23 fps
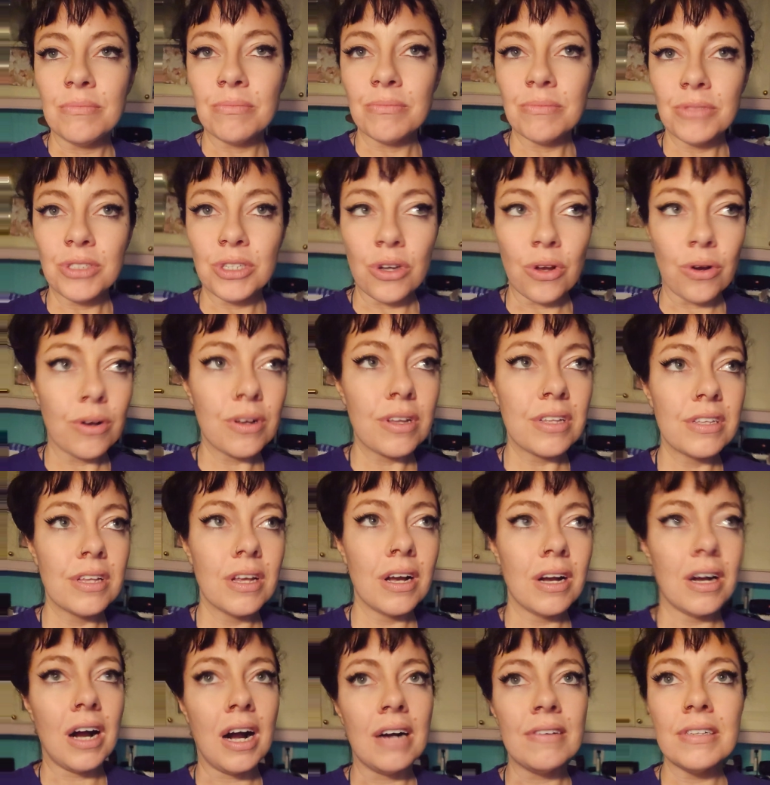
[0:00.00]
you know,
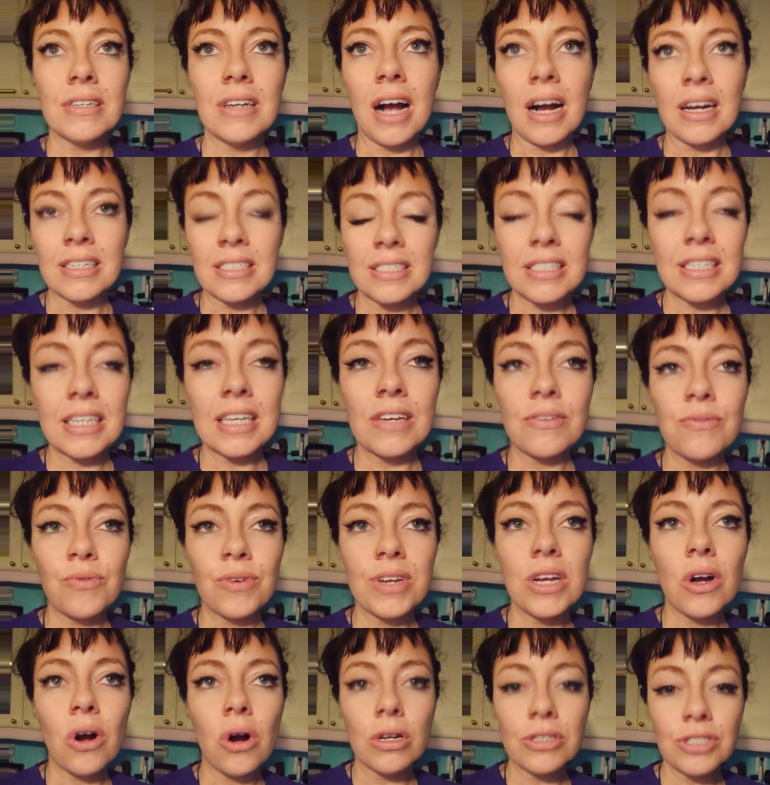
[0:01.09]
honestly, if we
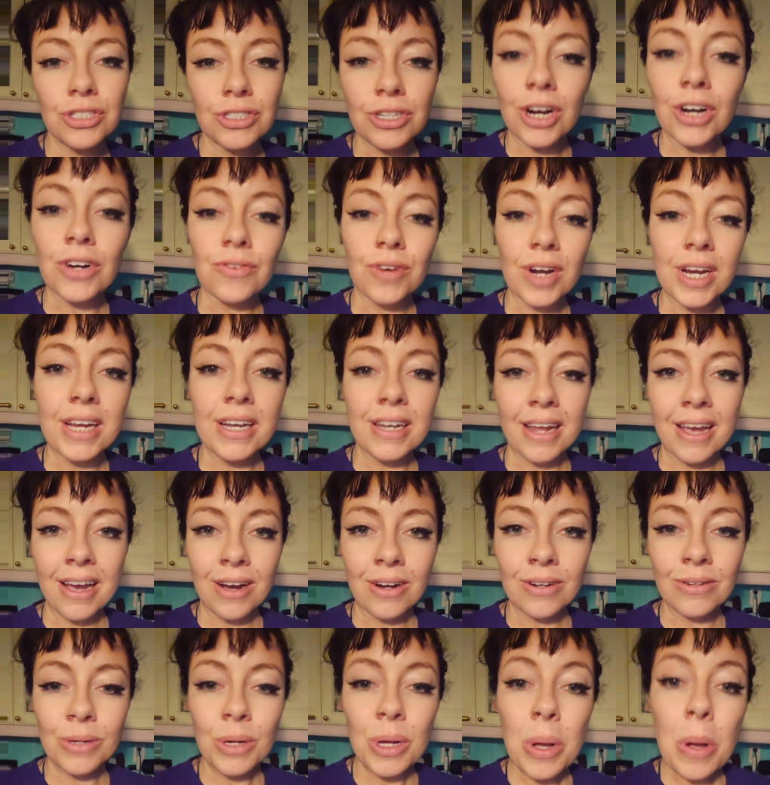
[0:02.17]
all start right
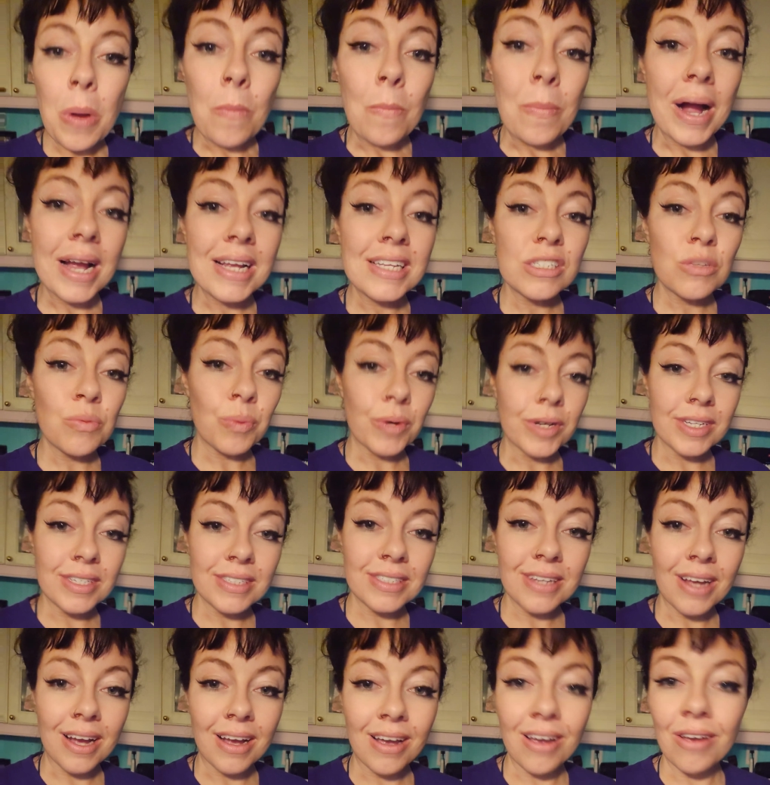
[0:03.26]
now, by
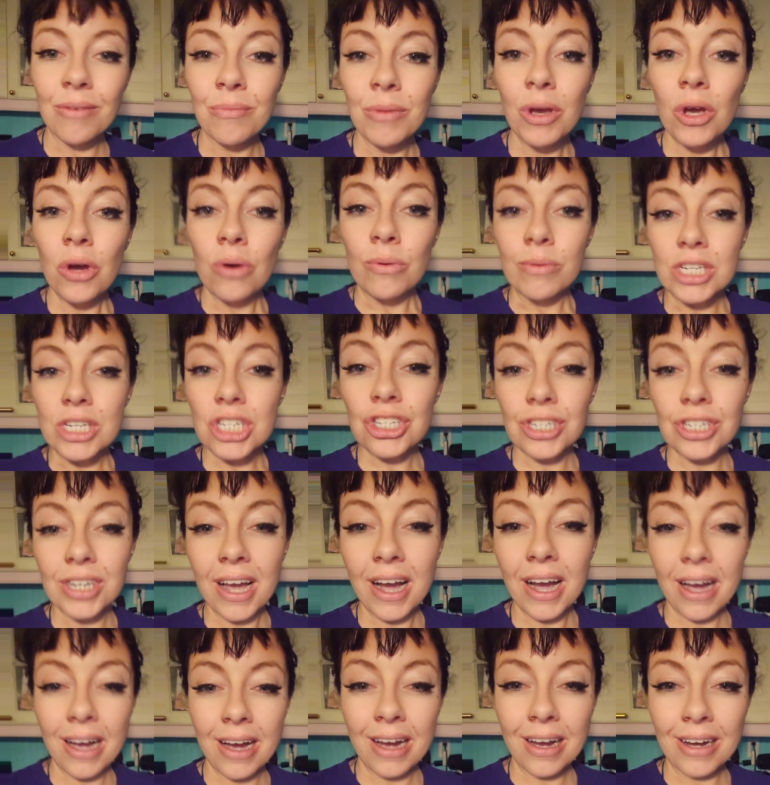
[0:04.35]
springtime, we should
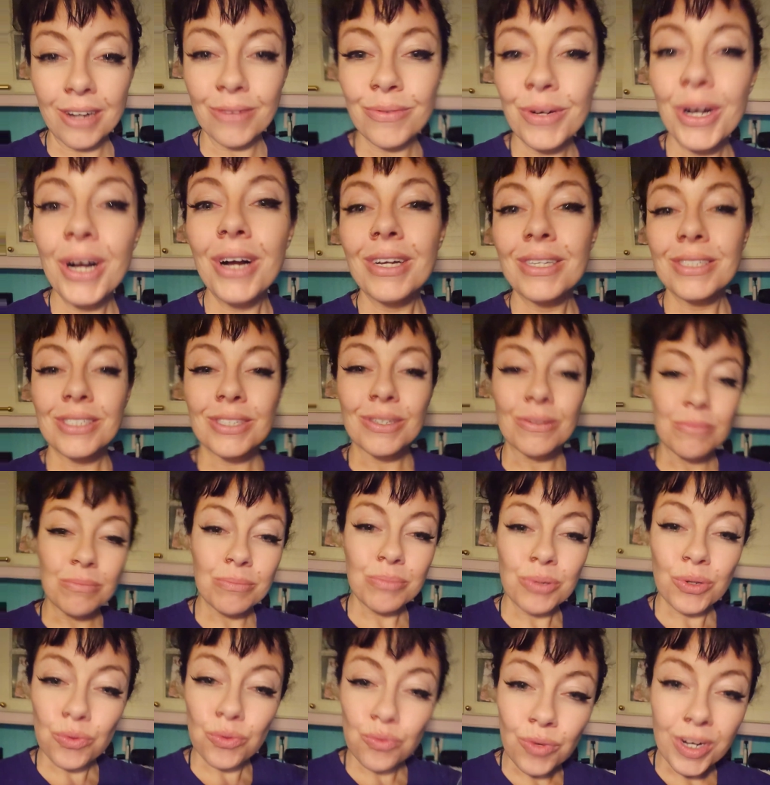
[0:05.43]
have some
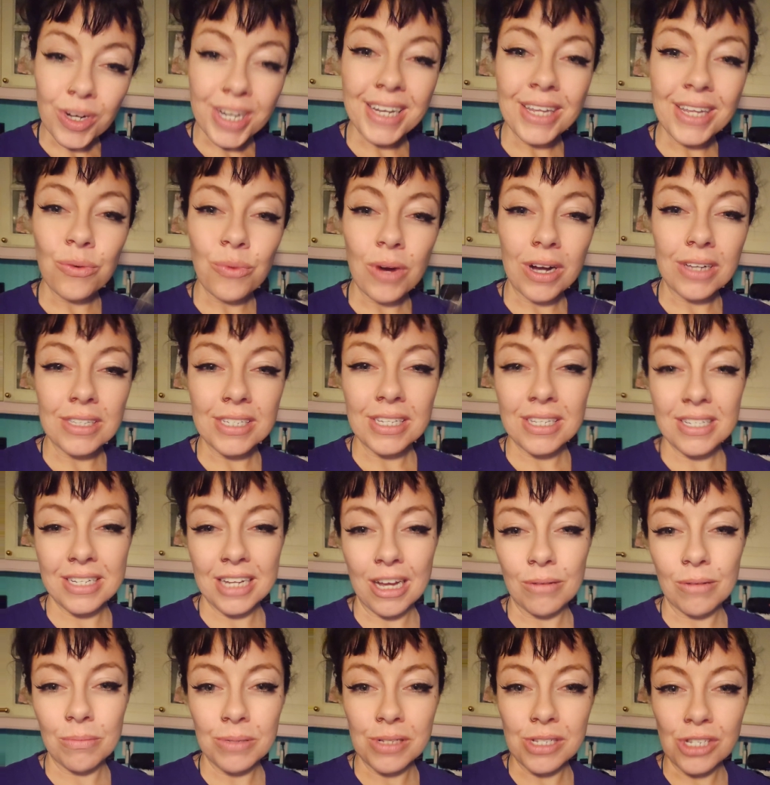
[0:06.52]
pretty well
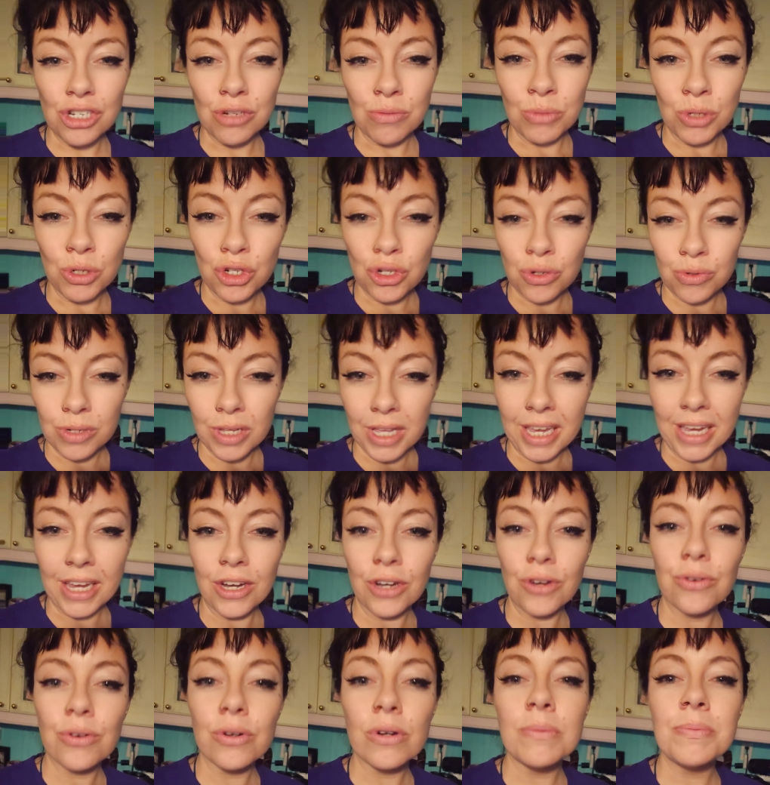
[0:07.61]
established mutual aid
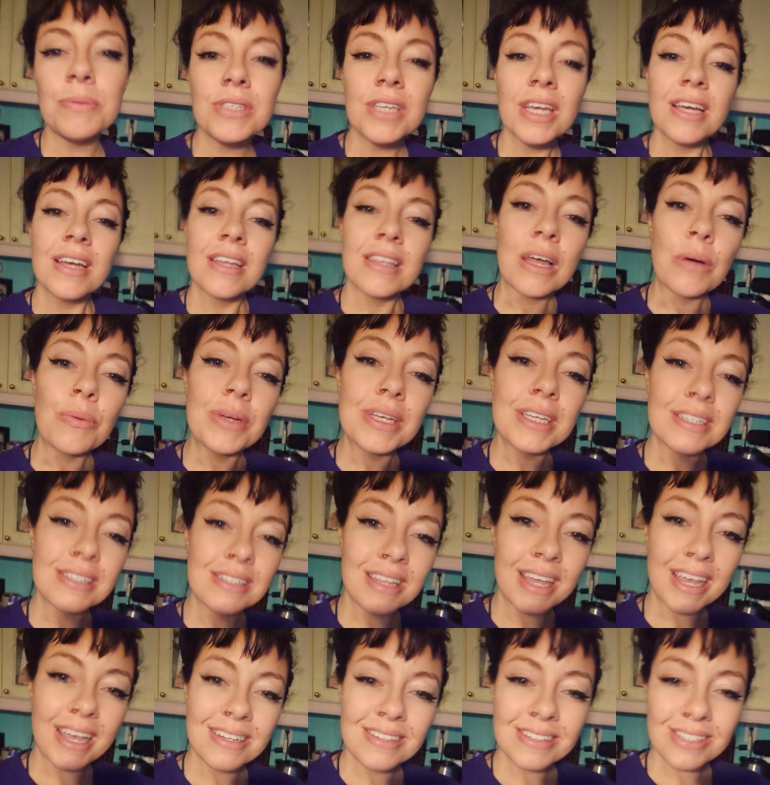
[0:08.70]
groups that we can
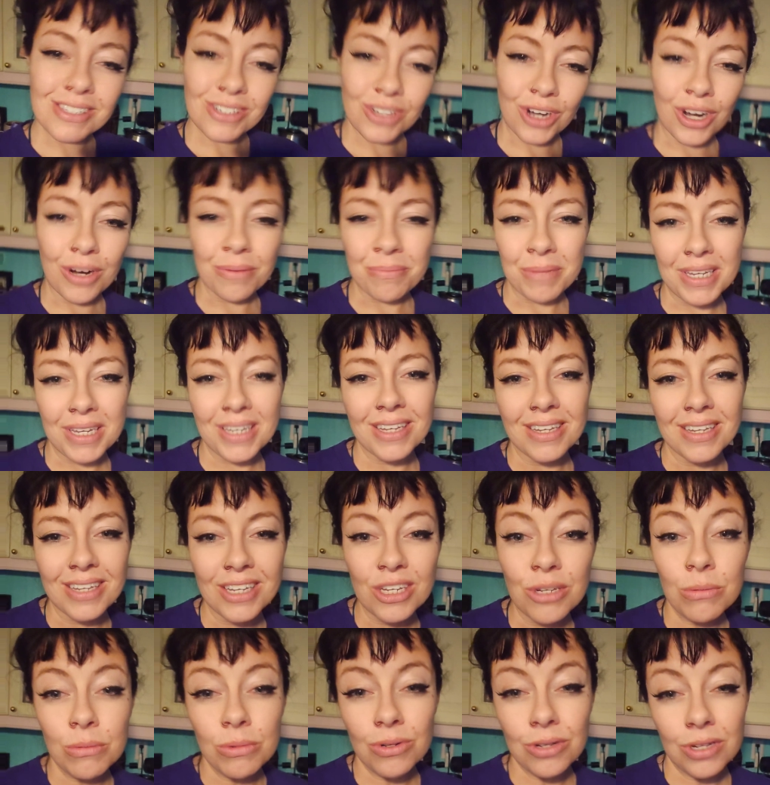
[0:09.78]
then start making
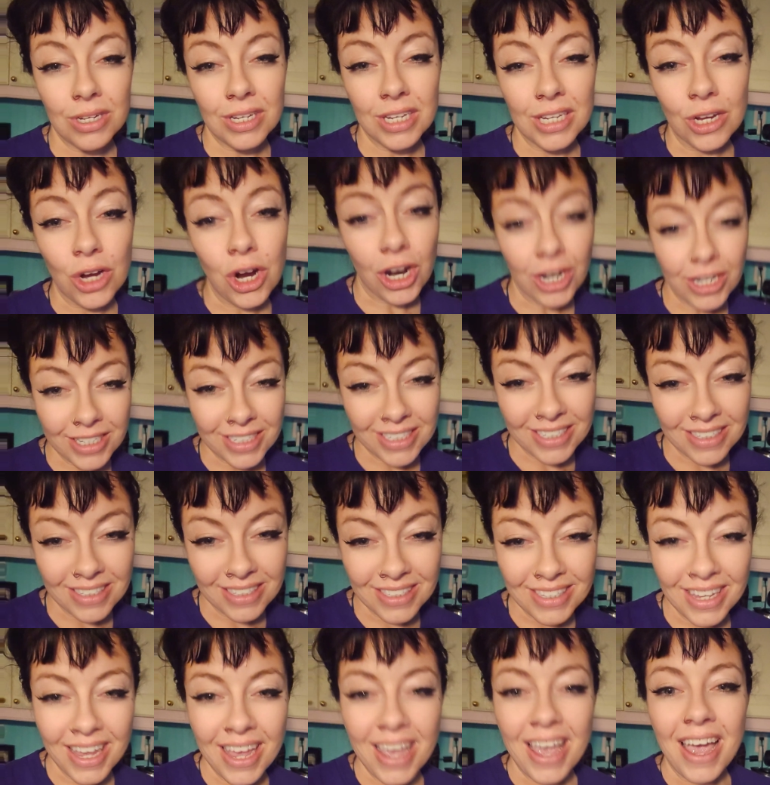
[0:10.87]
community gardens
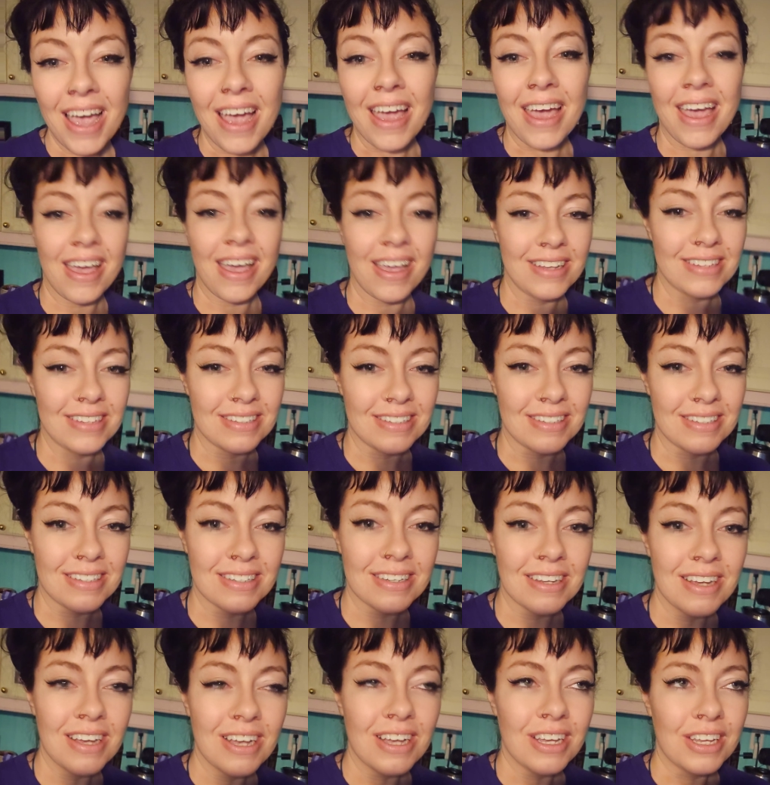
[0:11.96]
and,
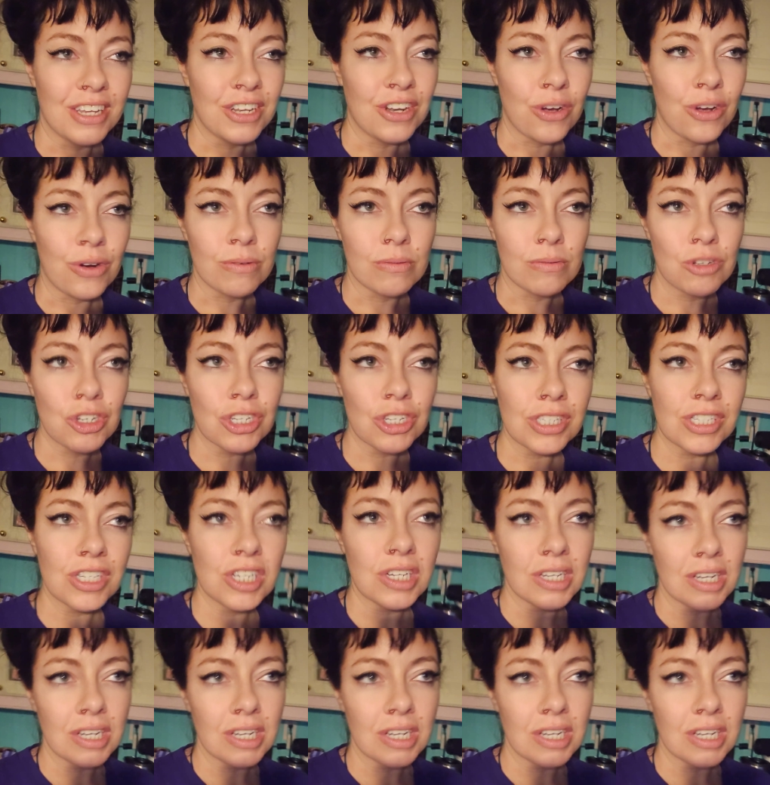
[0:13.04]
just